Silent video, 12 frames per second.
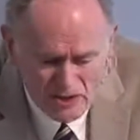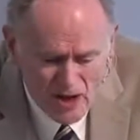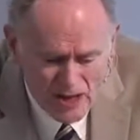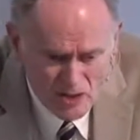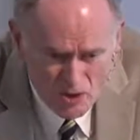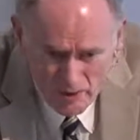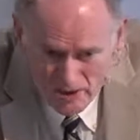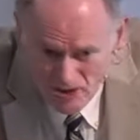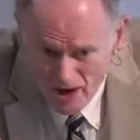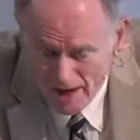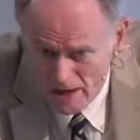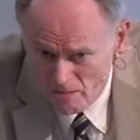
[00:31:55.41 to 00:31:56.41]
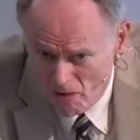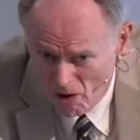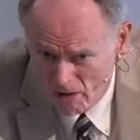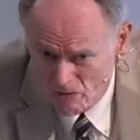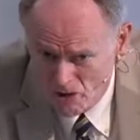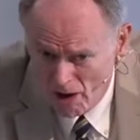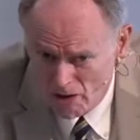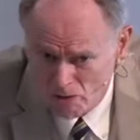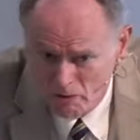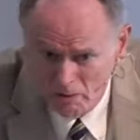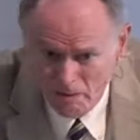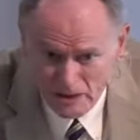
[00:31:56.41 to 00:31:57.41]
not so exciting part of
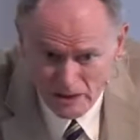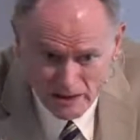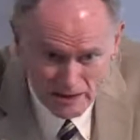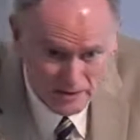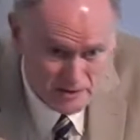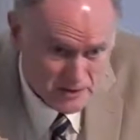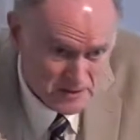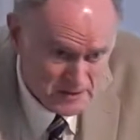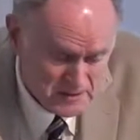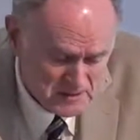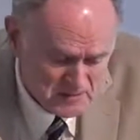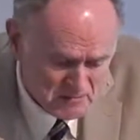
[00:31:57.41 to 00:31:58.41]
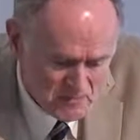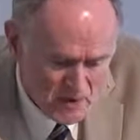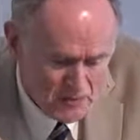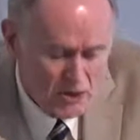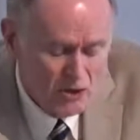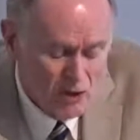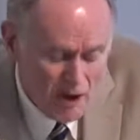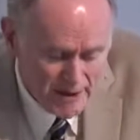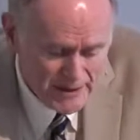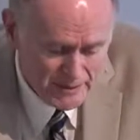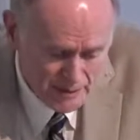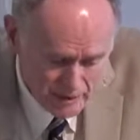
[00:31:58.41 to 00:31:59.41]
Joshua begins, the
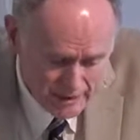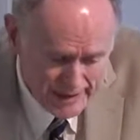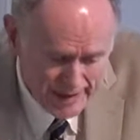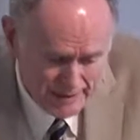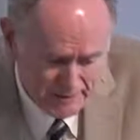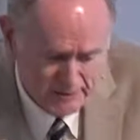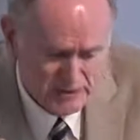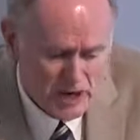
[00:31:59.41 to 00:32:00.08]
allotting the land.